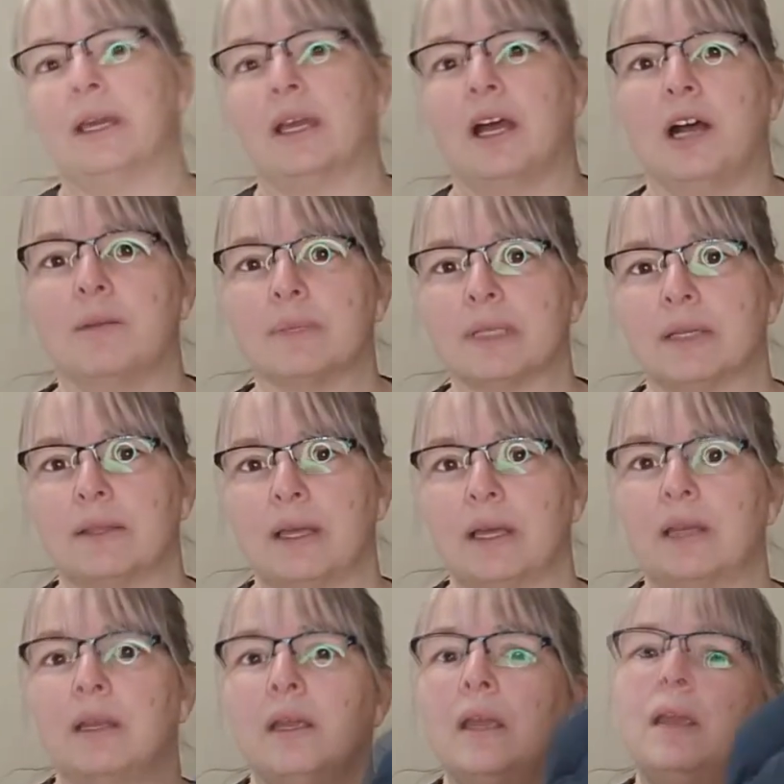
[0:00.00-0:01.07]
at comps on
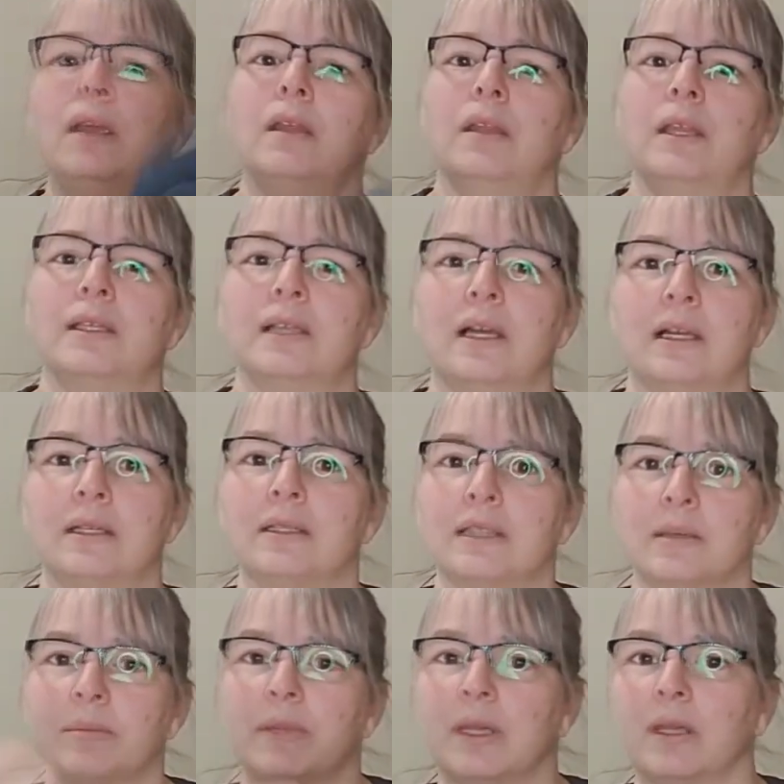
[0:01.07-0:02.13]
that, that's on
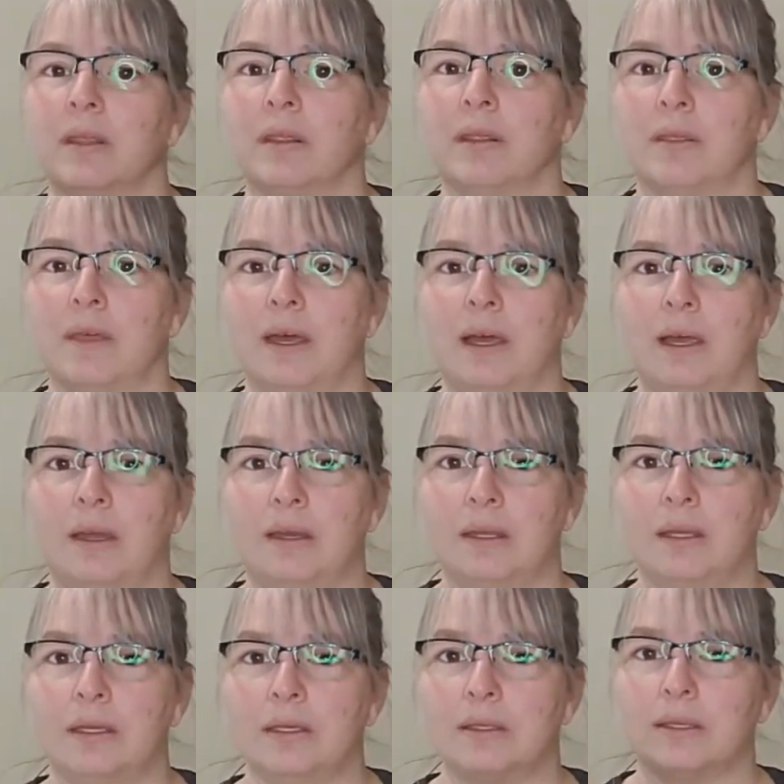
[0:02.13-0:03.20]
something that
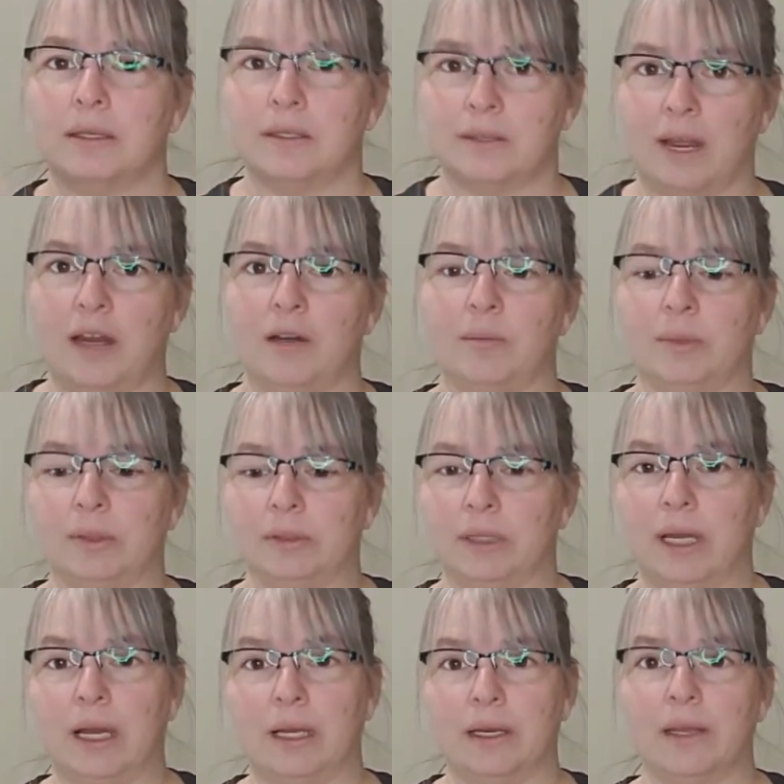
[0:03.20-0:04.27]
is a desirable
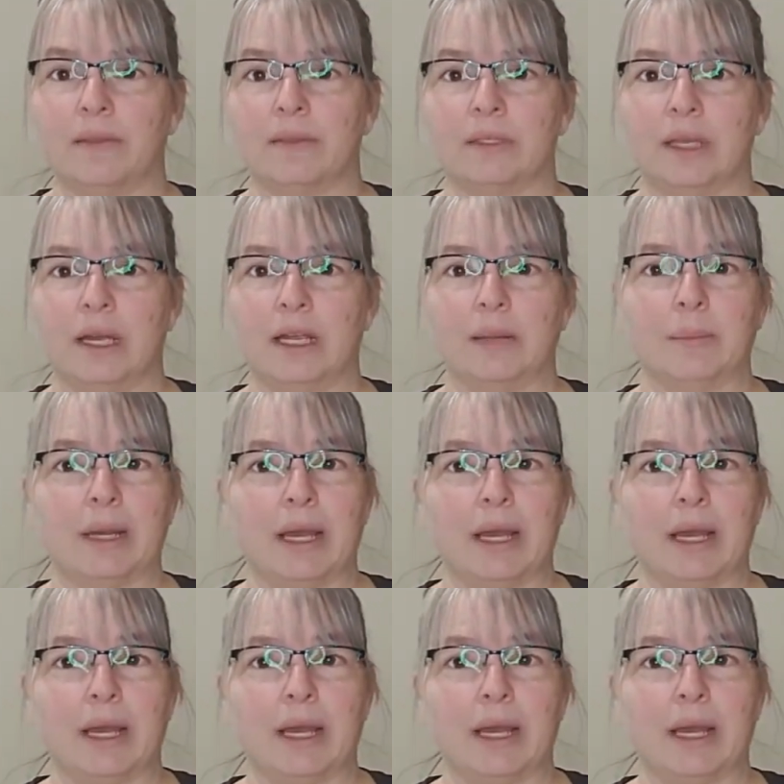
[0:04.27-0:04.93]
cut at the time.